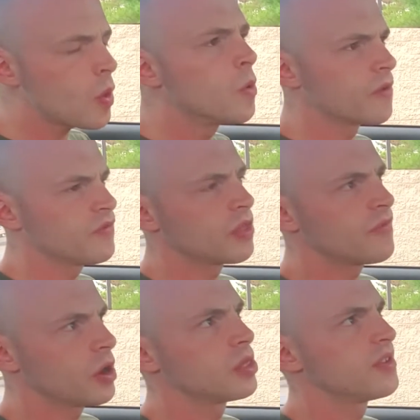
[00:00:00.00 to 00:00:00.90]
Or at the
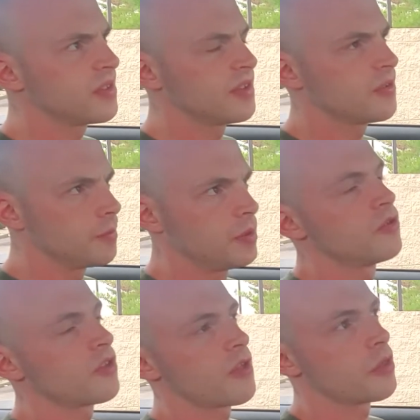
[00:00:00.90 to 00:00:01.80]
very least
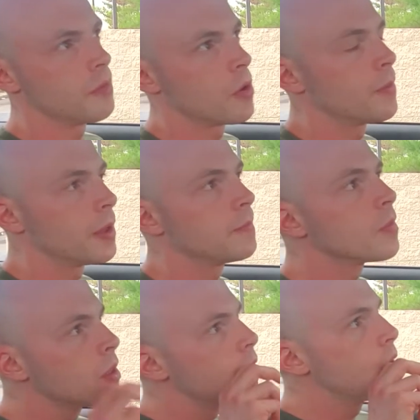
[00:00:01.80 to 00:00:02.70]
distribution at the moment,
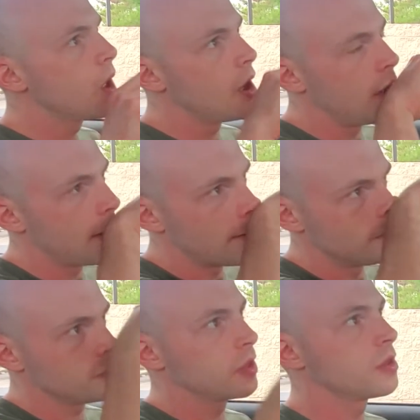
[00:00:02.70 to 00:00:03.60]

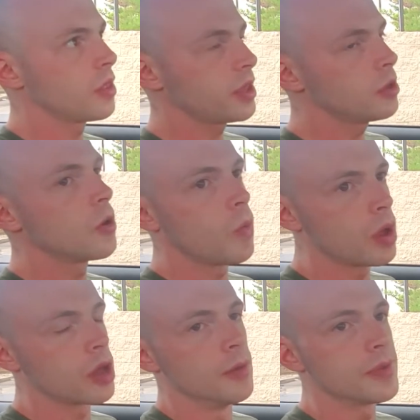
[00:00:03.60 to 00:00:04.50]
into, like, you know,
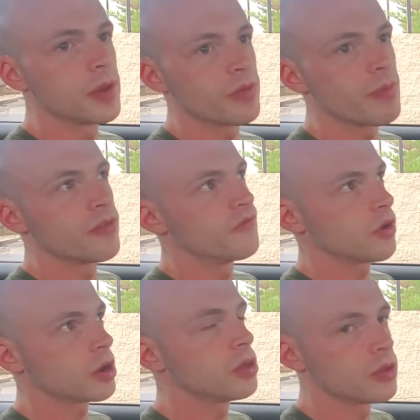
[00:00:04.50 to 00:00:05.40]
one company with both
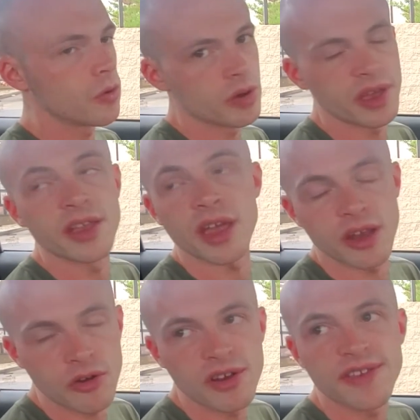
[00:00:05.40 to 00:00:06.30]
vertical and
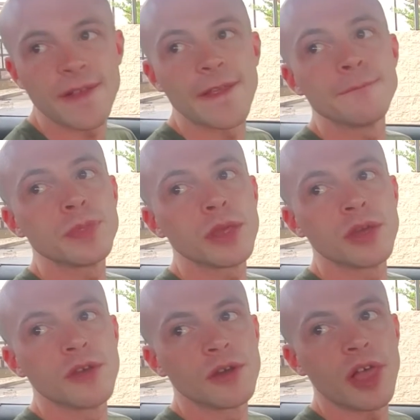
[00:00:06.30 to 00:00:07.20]
increasingly,
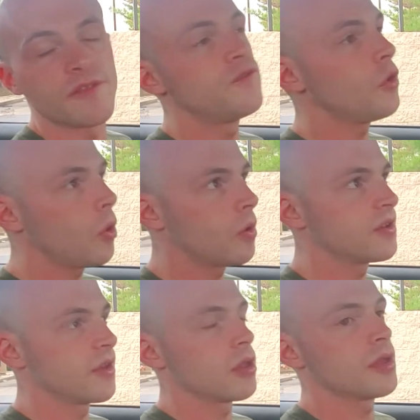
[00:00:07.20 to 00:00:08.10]
like, full
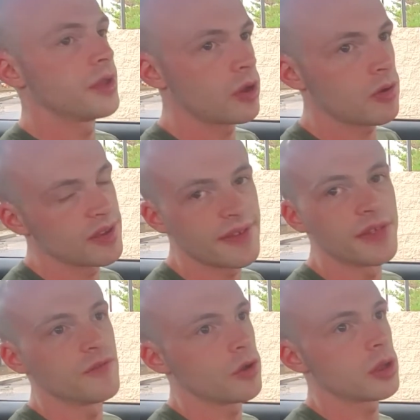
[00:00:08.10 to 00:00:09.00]
horizontal and
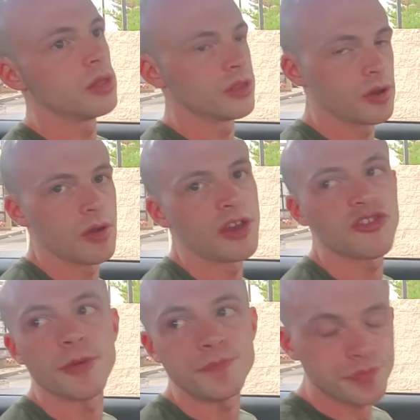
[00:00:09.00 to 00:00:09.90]
increasingly vertical
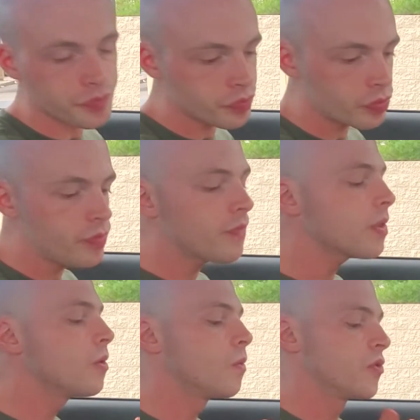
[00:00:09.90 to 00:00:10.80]
integration
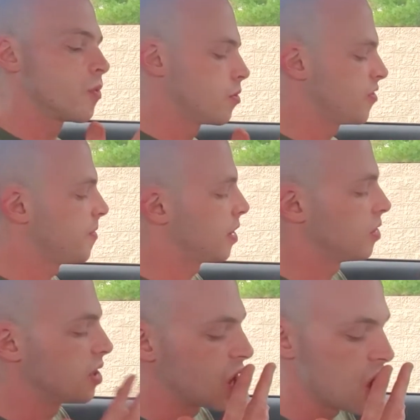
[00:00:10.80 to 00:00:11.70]
with one respect to
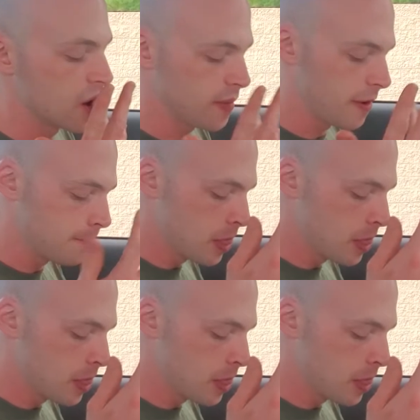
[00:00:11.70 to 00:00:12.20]
the economy.